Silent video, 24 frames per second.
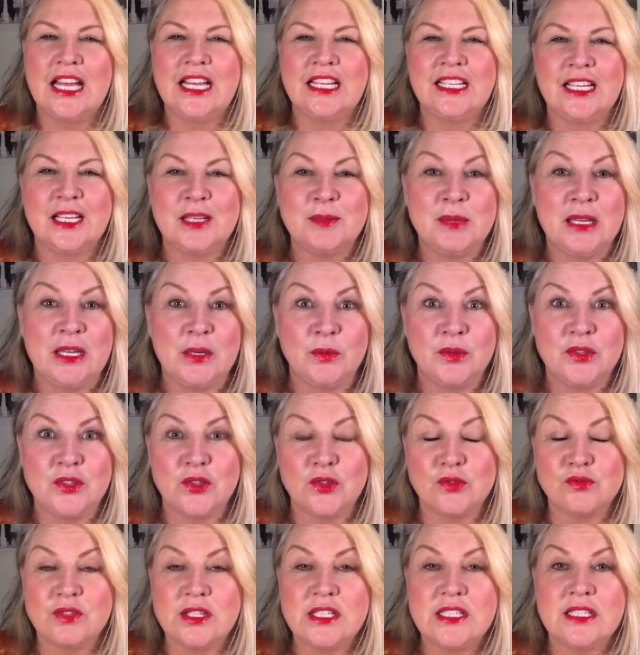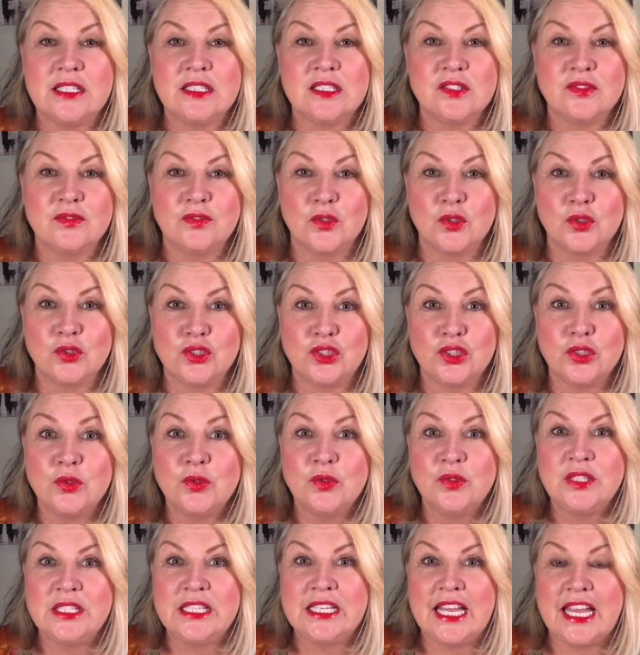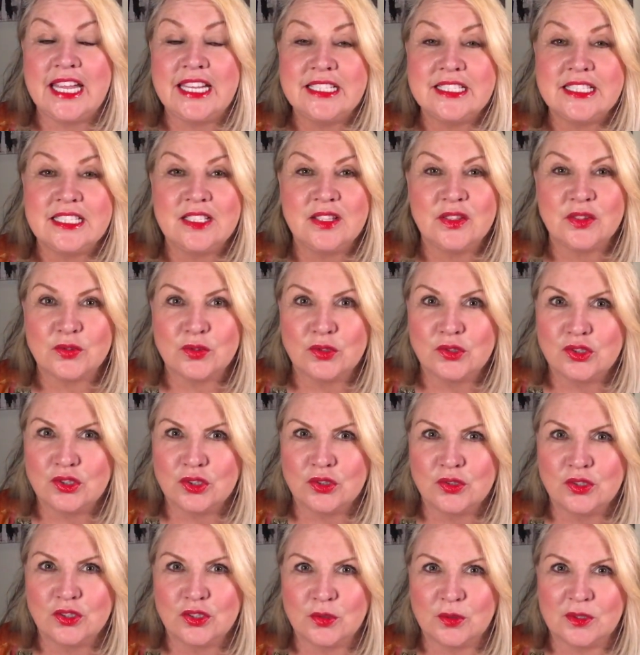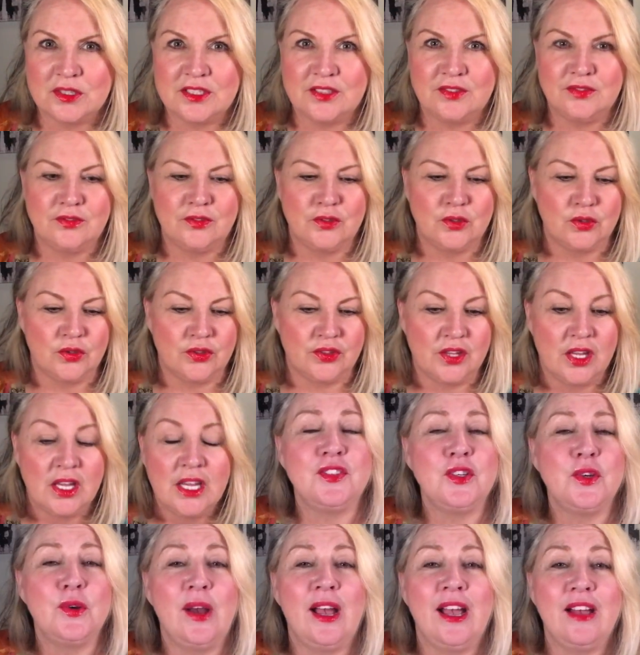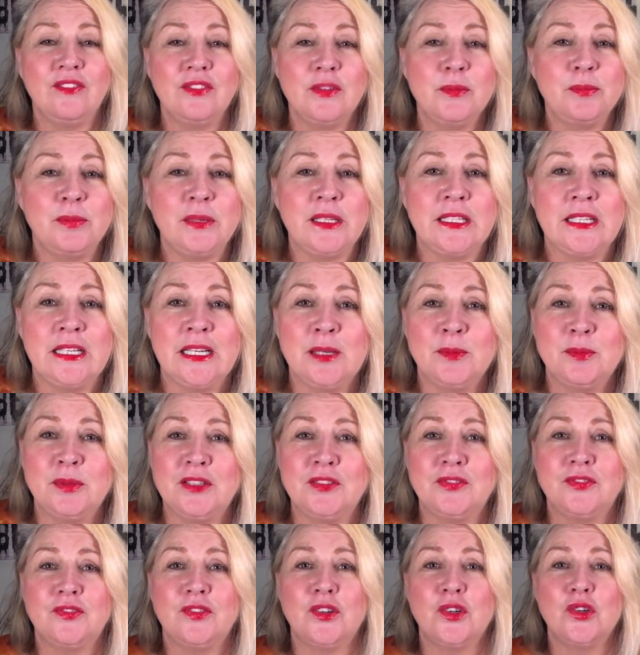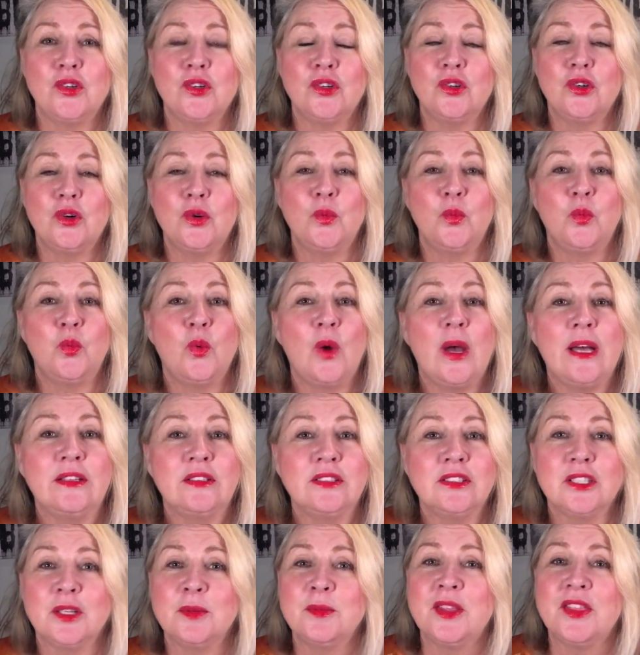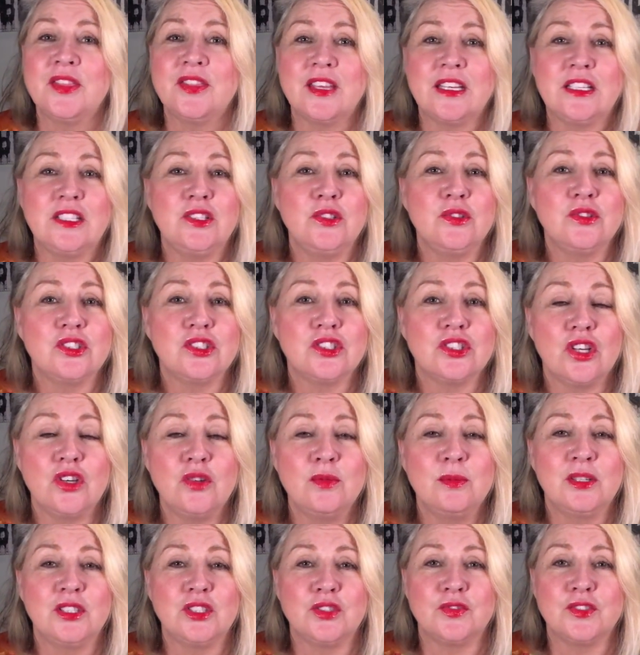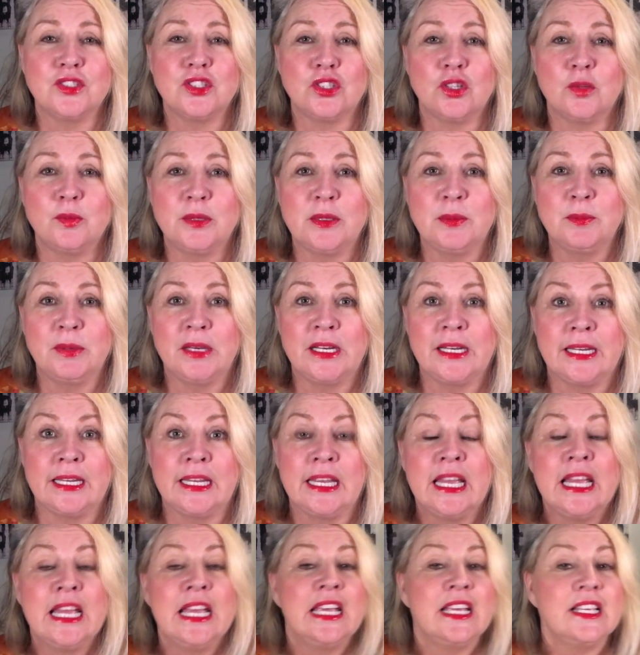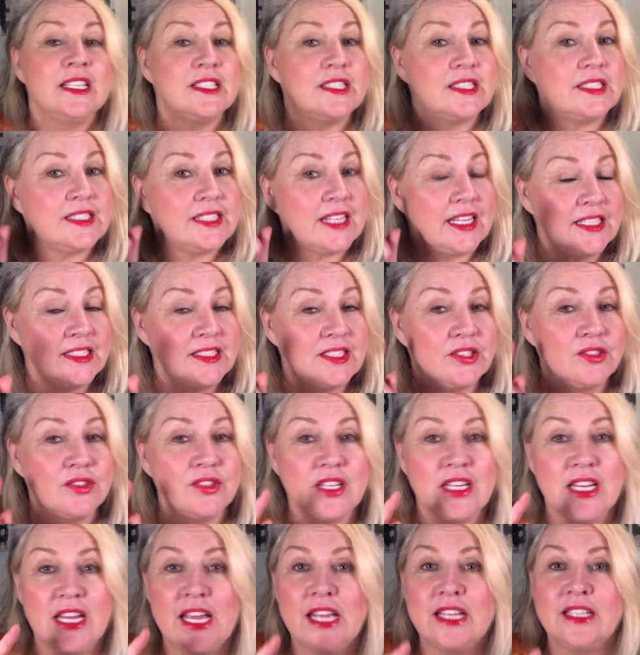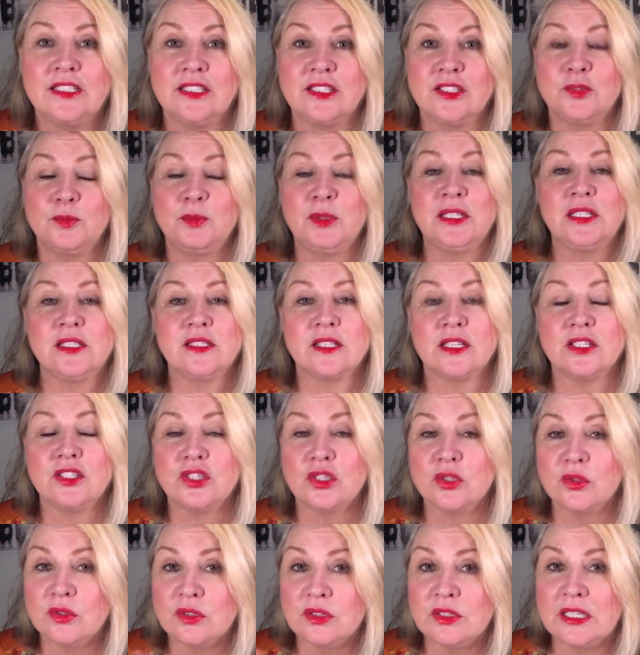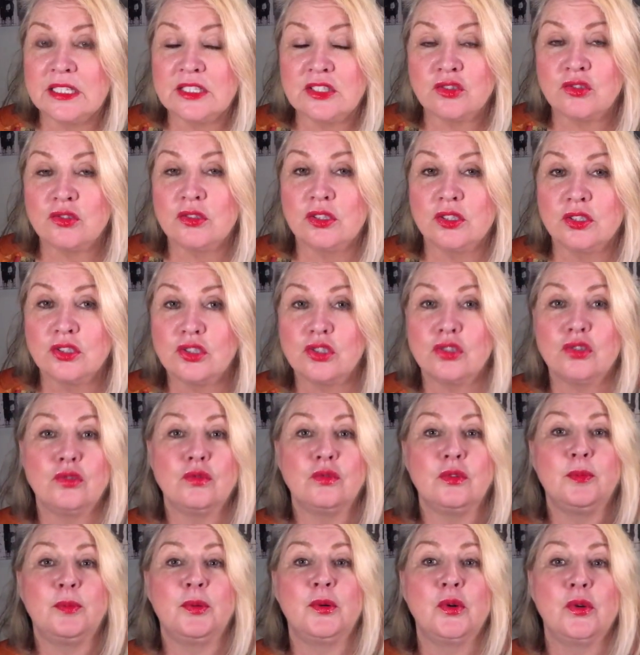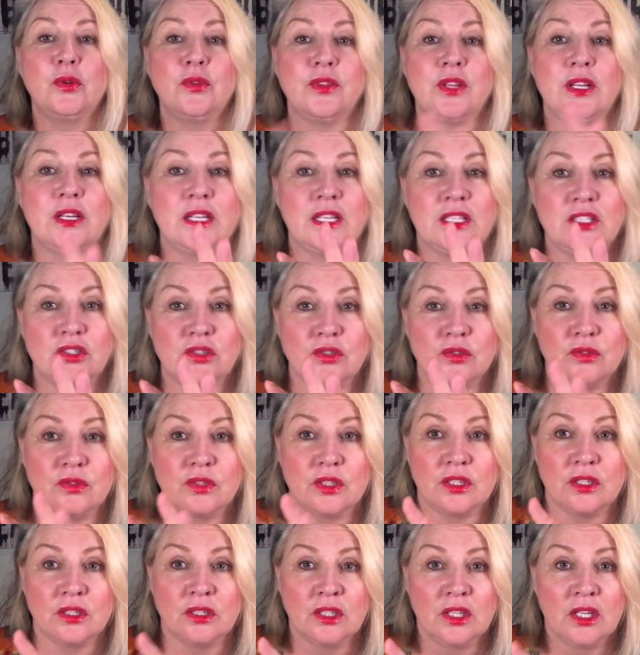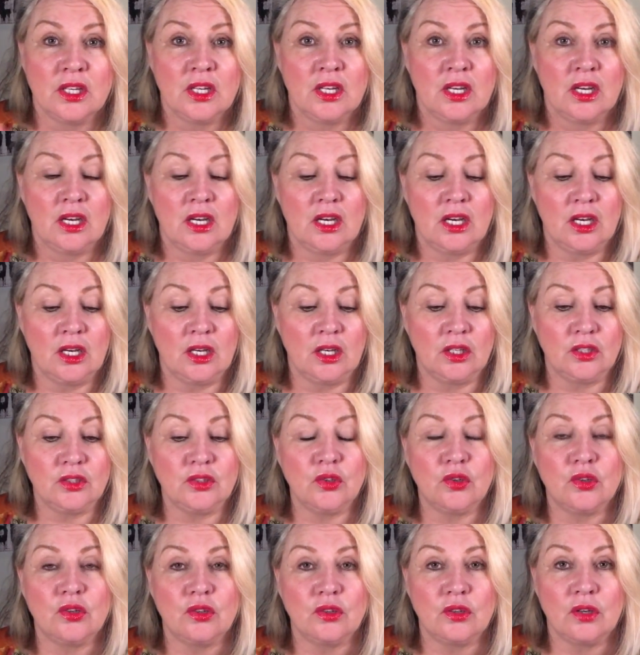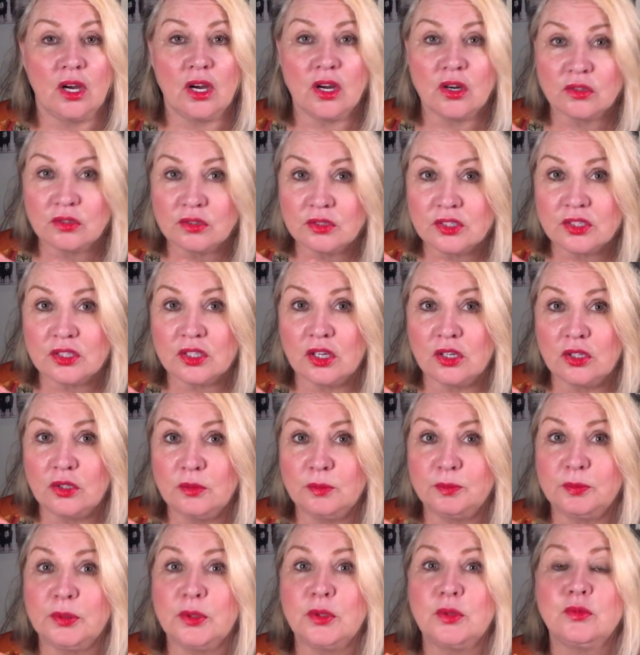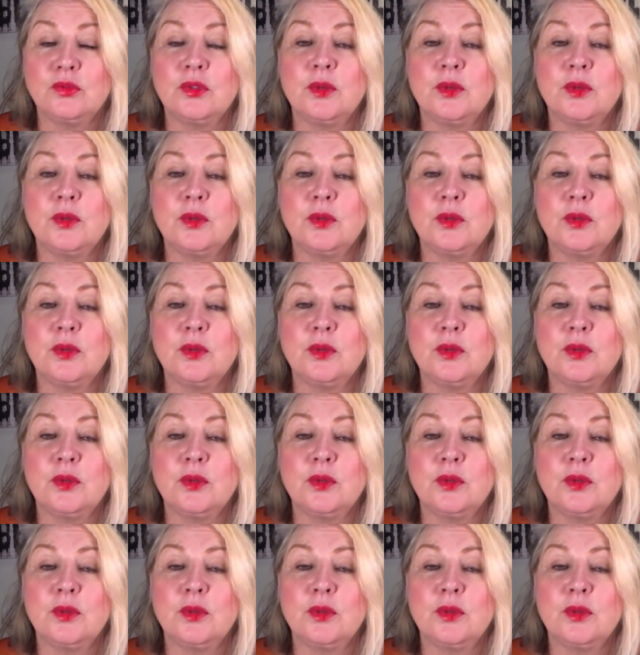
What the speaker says: and I'm here with your readings for June the 18th through June the 24th. If you haven't been here before, welcome and thank you so much for stopping by. Stay till the end because I do an astrological report, then I do the your horoscope